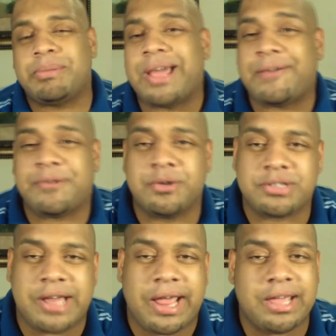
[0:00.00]
with black
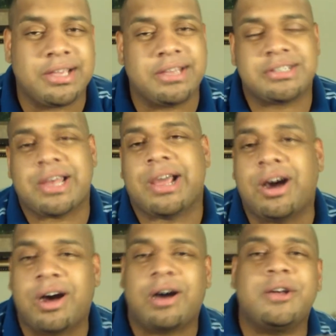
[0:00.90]
folks, like, it's like
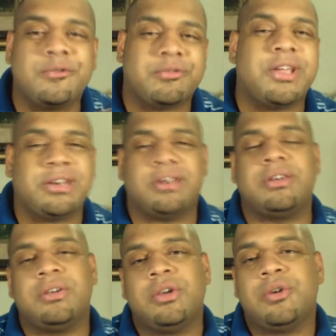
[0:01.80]
an
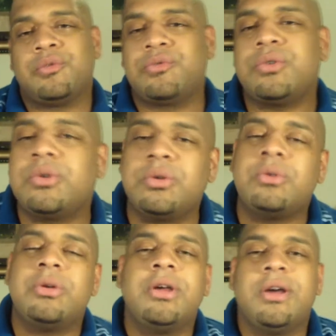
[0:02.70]
unwritten
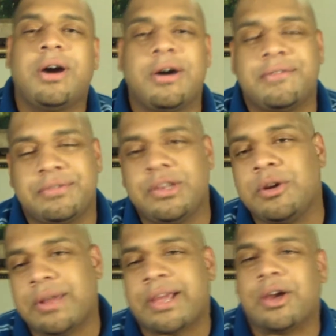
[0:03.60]
rule of, you
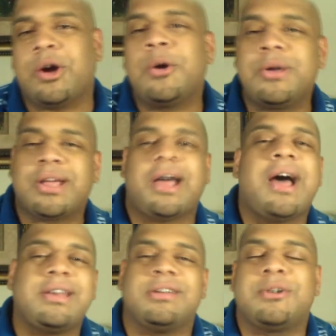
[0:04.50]
know, like a code of
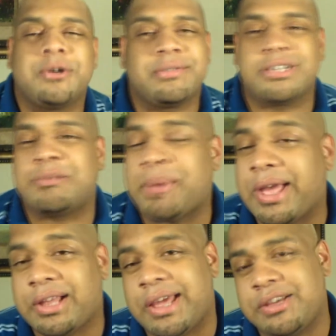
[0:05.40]
conduct or
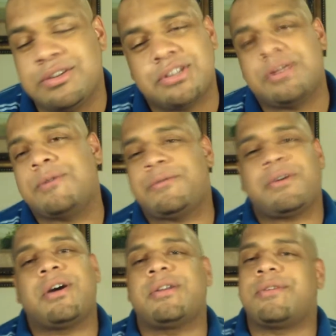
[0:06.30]
respect. Like, you just don't
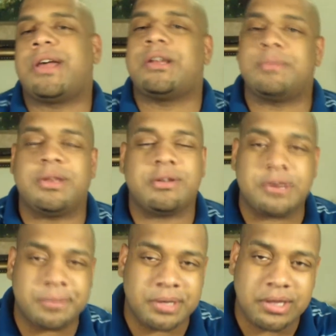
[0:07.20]
fart around them, you know
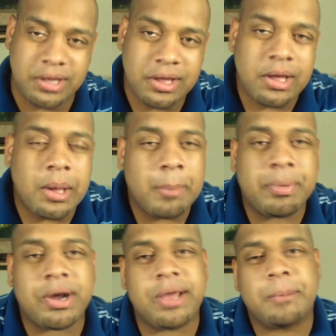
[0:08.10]
what I mean?
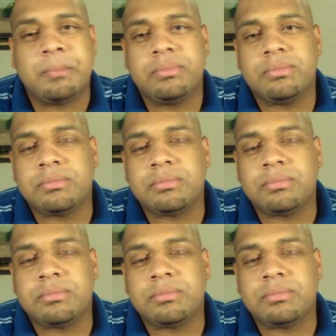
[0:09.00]
But